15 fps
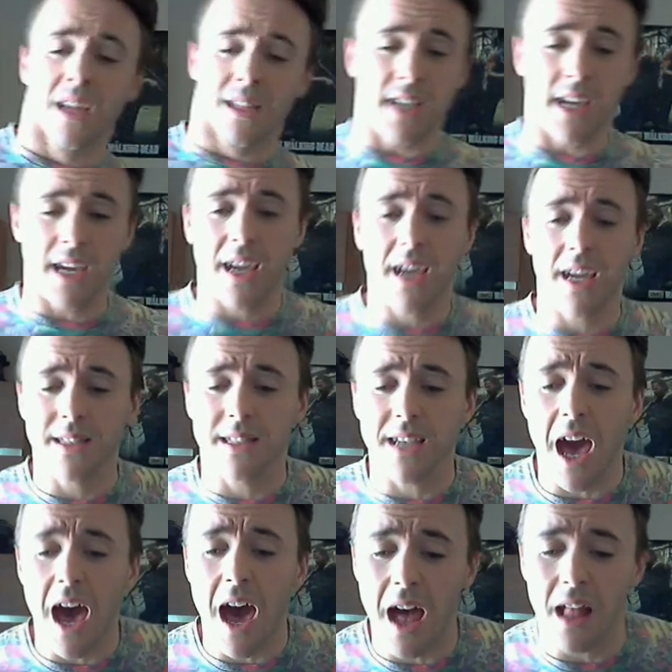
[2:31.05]
Dear
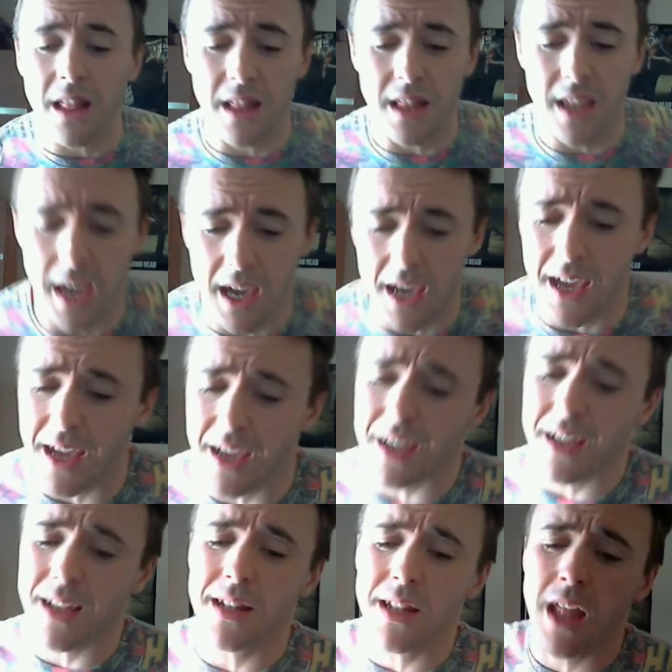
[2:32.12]

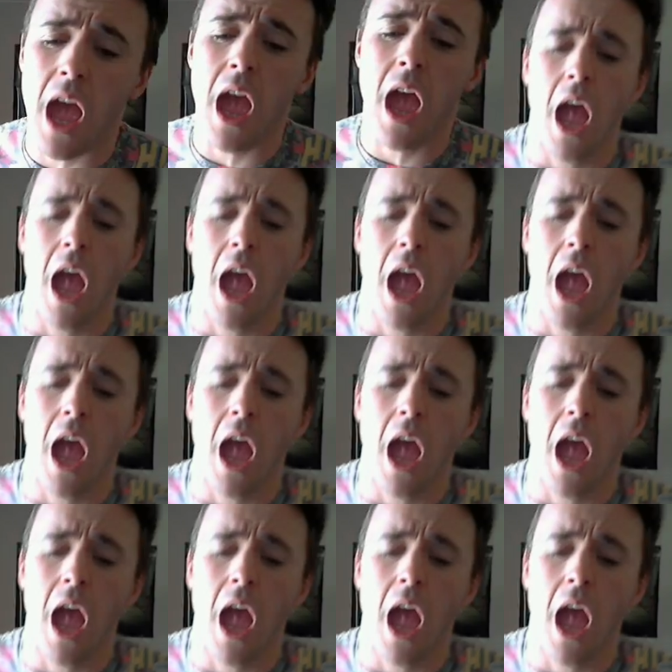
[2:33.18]
darling,